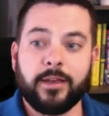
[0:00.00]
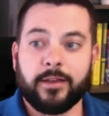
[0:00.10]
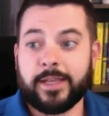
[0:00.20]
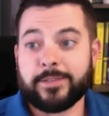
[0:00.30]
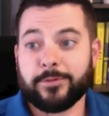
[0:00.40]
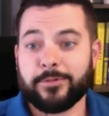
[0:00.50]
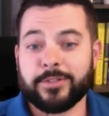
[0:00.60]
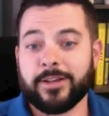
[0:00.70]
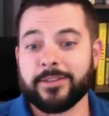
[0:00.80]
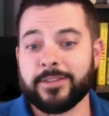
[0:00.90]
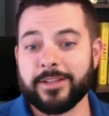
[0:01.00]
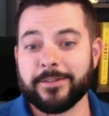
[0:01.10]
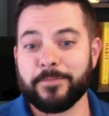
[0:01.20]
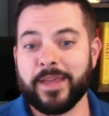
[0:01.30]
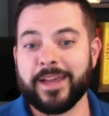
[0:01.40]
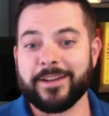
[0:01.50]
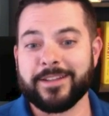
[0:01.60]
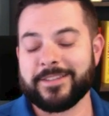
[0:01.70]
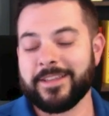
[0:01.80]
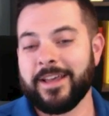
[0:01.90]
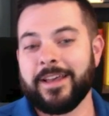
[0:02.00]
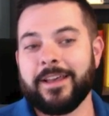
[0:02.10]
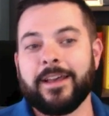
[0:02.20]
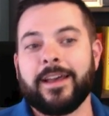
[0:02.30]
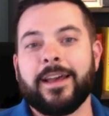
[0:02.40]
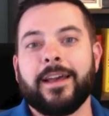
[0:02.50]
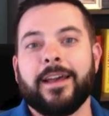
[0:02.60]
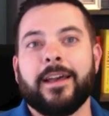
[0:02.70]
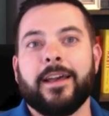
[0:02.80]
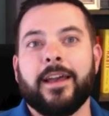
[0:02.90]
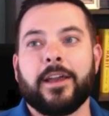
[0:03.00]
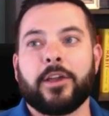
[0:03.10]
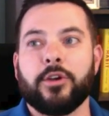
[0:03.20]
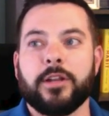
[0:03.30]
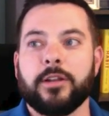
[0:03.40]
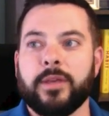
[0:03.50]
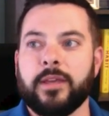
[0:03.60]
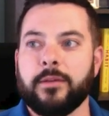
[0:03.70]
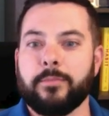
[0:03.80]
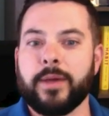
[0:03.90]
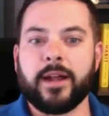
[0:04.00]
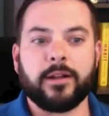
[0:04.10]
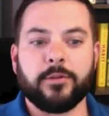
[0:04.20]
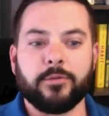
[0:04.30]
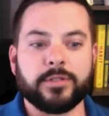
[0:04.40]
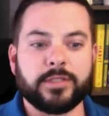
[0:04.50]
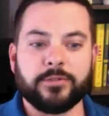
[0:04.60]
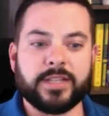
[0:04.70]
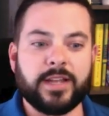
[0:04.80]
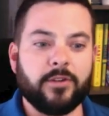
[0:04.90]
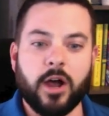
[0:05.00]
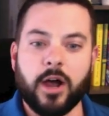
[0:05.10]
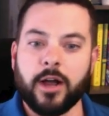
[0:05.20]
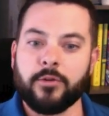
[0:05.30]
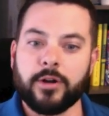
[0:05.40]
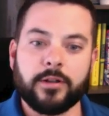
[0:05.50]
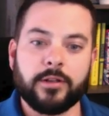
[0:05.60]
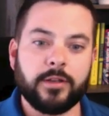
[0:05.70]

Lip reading: And that's what it resulted in. And it couldn't be better. It was never awkward.